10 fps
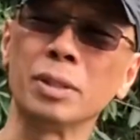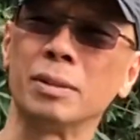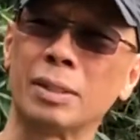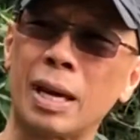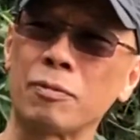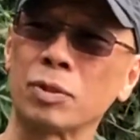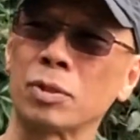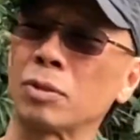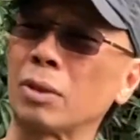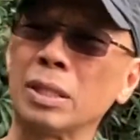Life was
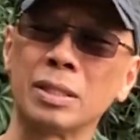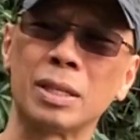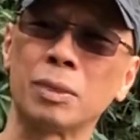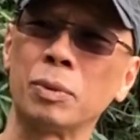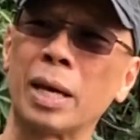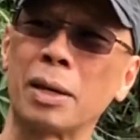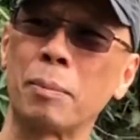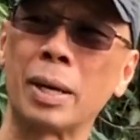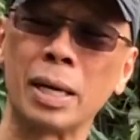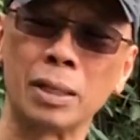great. We had a
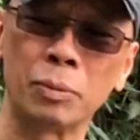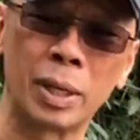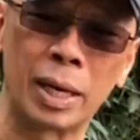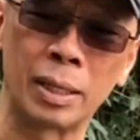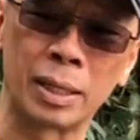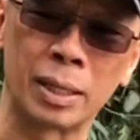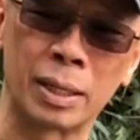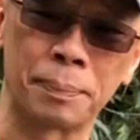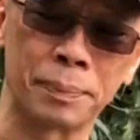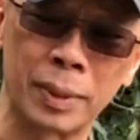maid. We had
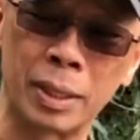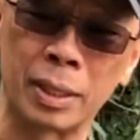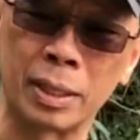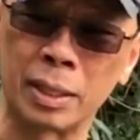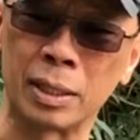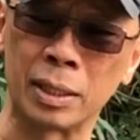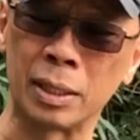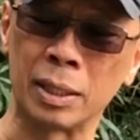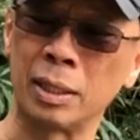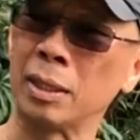a
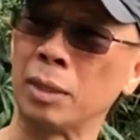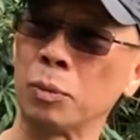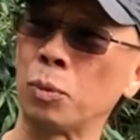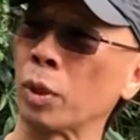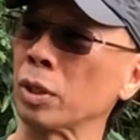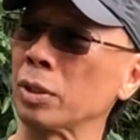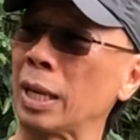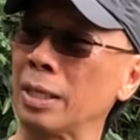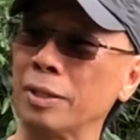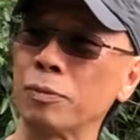worker that
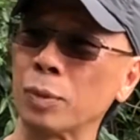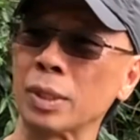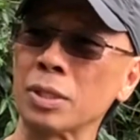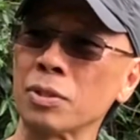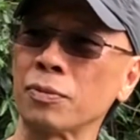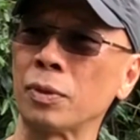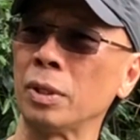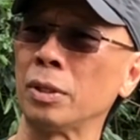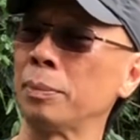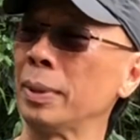lived with us for a
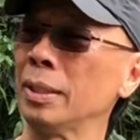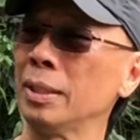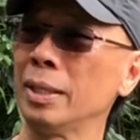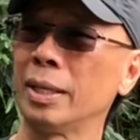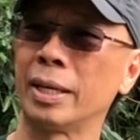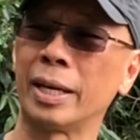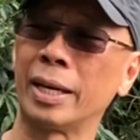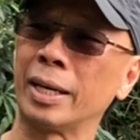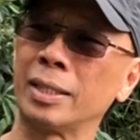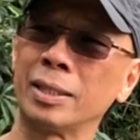little bit.
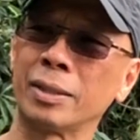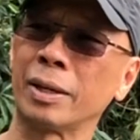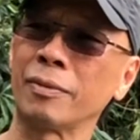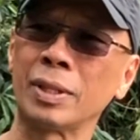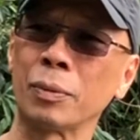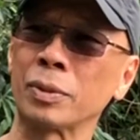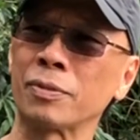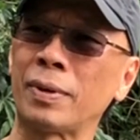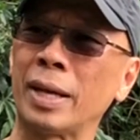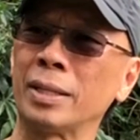And, everything was
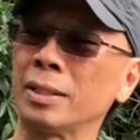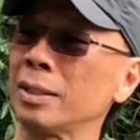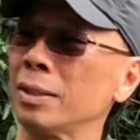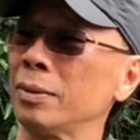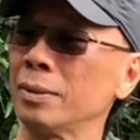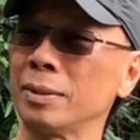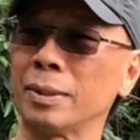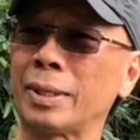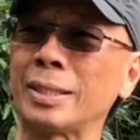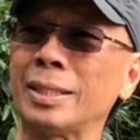fine until,
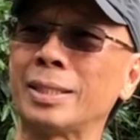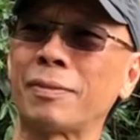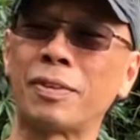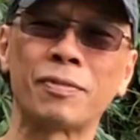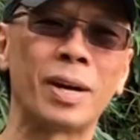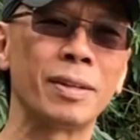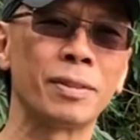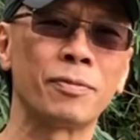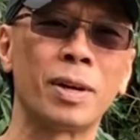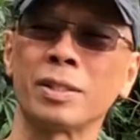1975, the
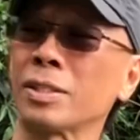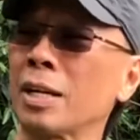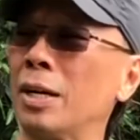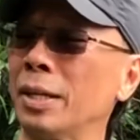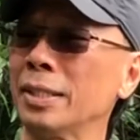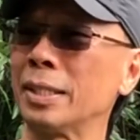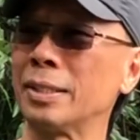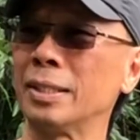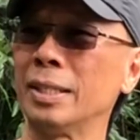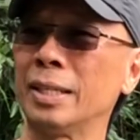fall of Saigon,
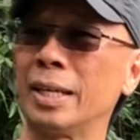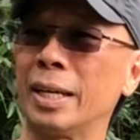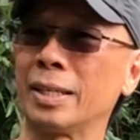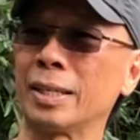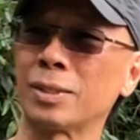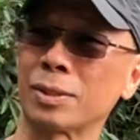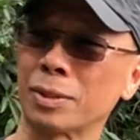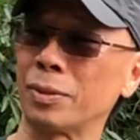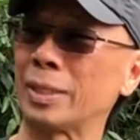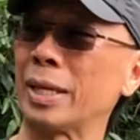and things started going
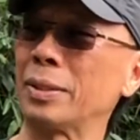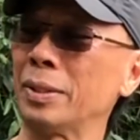downhill.